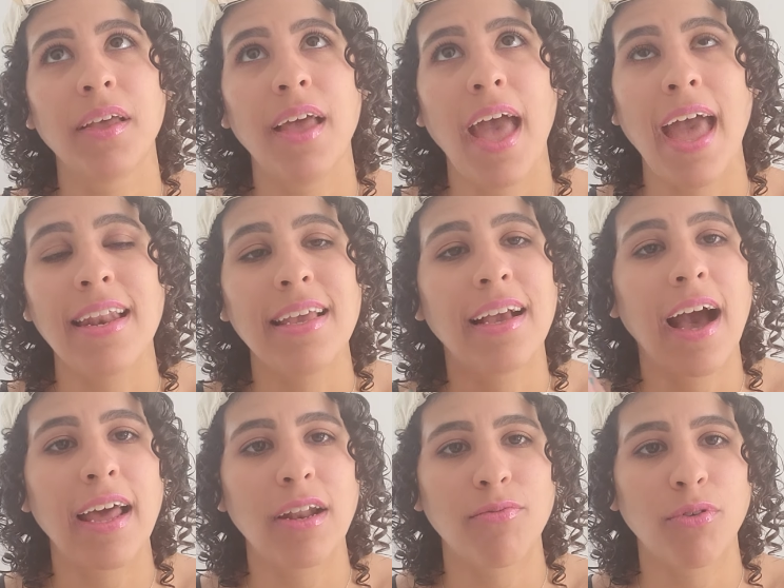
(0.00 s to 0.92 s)
any
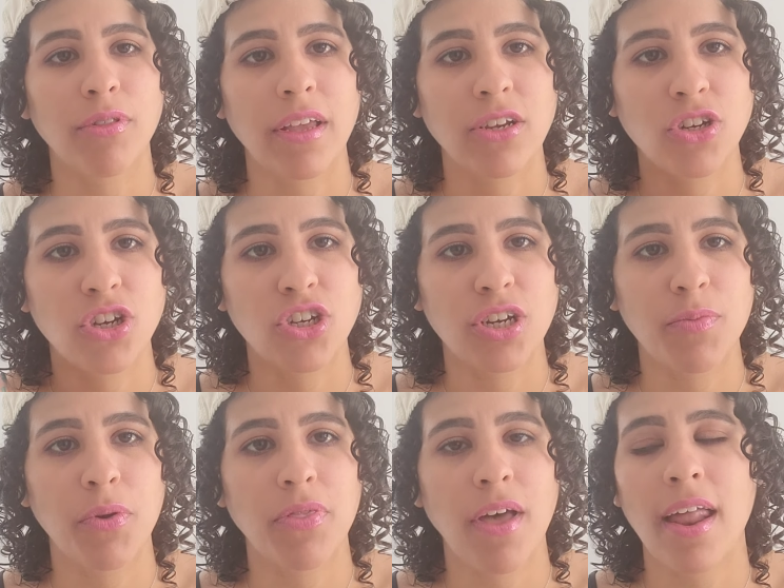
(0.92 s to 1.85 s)
kind of relationship
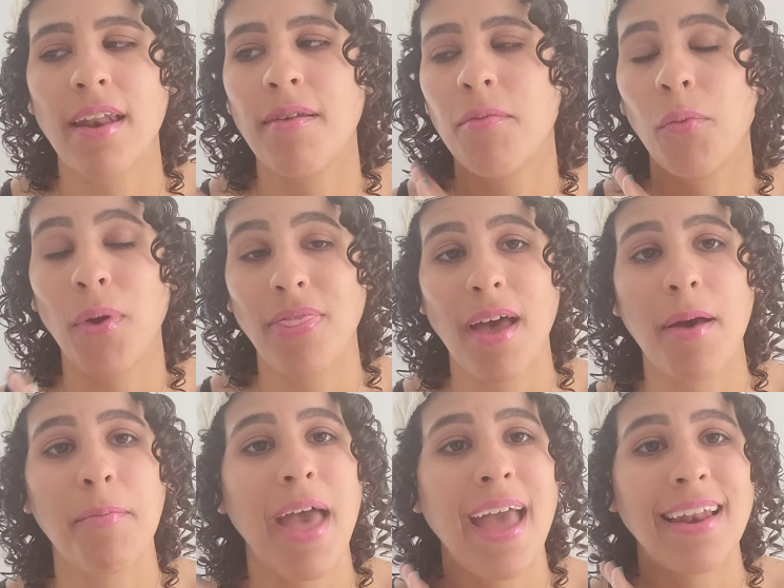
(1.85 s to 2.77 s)
with them,
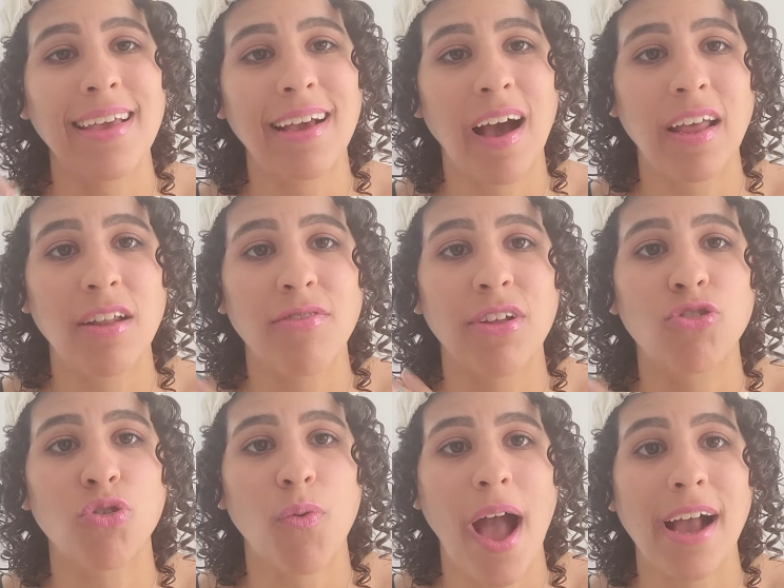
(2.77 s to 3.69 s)
any kind of
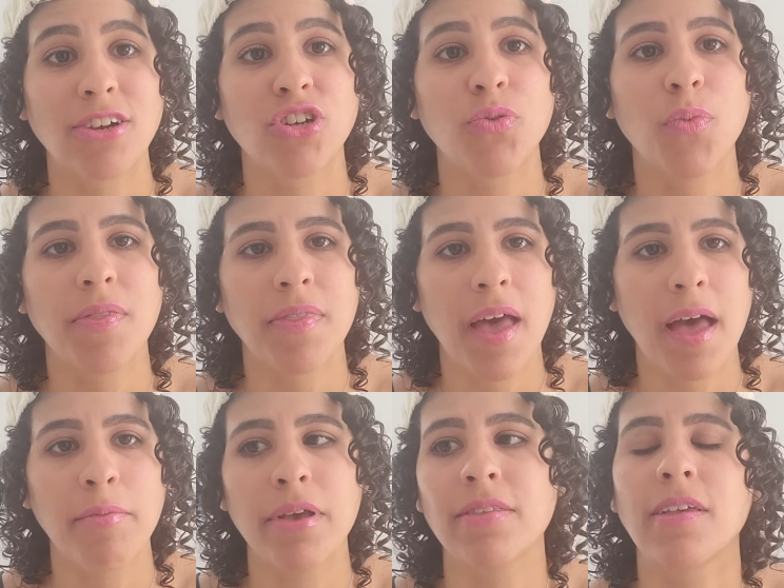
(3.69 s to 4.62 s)
interaction with
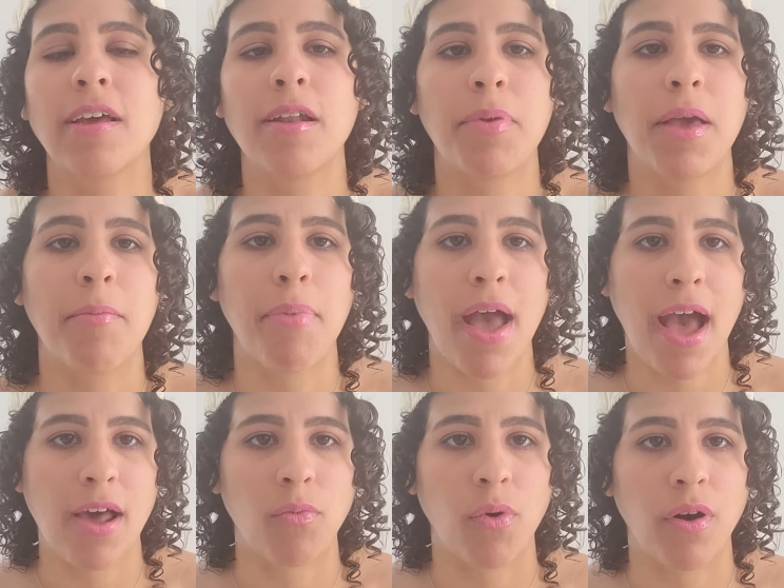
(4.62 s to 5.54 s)
them is going to be a
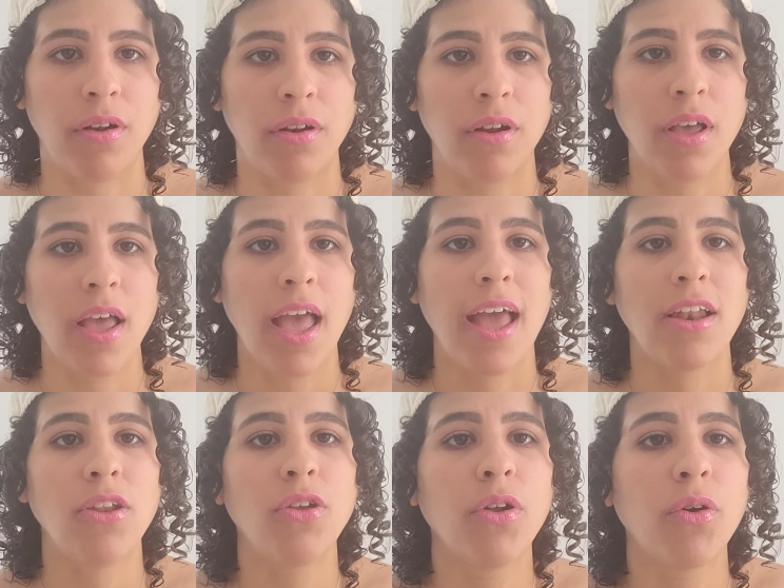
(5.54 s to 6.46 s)
bad one.
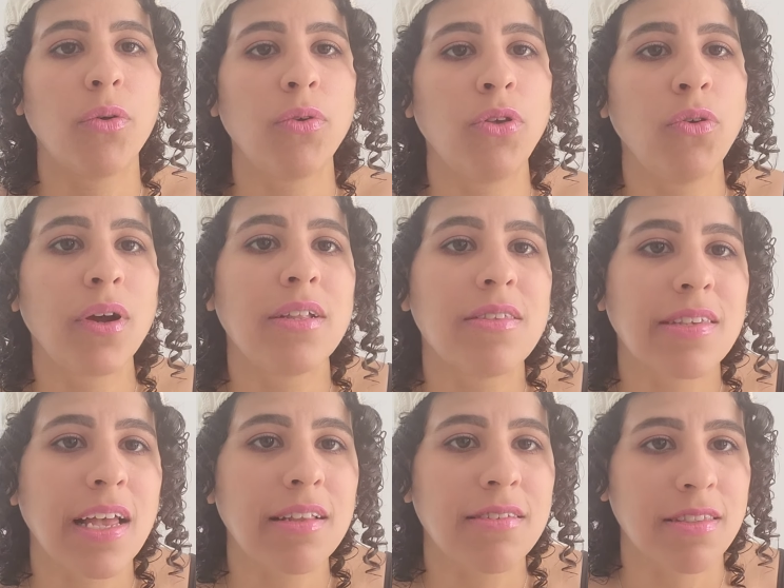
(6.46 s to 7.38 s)
And you can
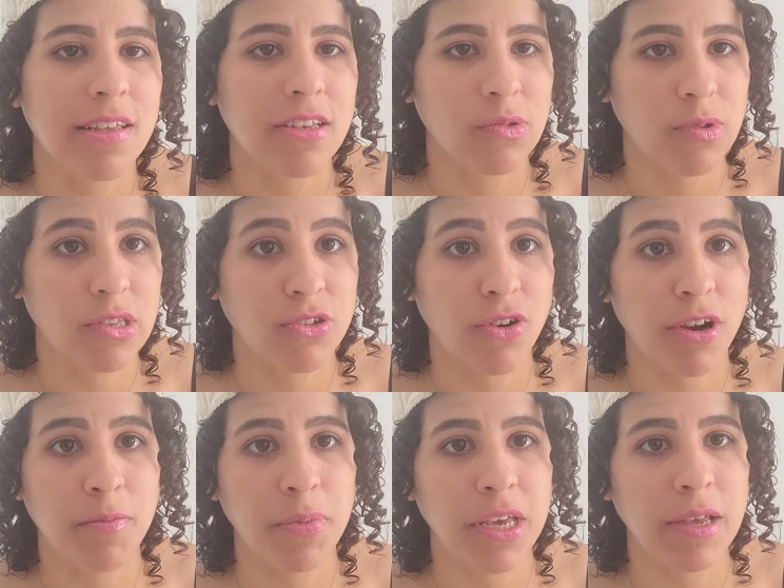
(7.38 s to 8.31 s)
sense this with
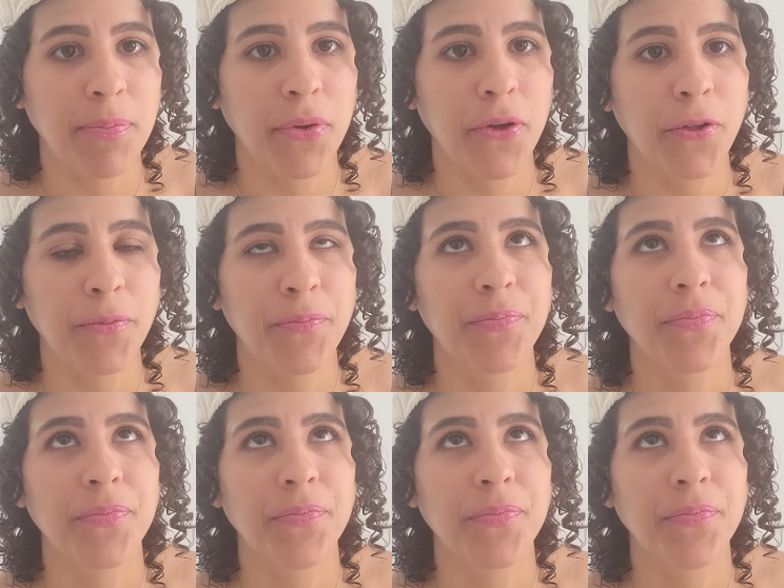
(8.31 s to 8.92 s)
certain people.